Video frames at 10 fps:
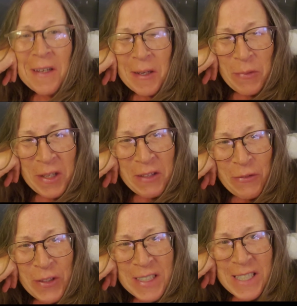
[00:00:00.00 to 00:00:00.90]
I'm looking
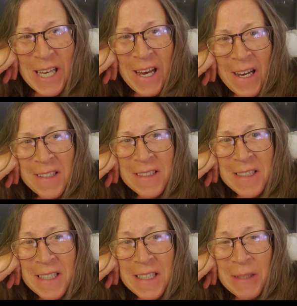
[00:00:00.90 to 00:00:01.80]
for a
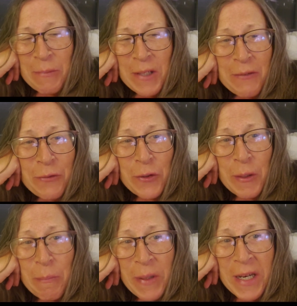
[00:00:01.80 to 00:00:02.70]
taxi, I'm looking for
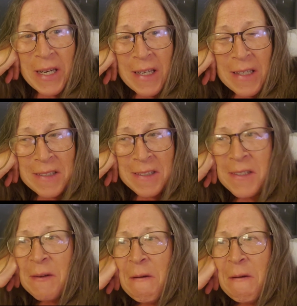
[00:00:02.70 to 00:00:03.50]
a bus,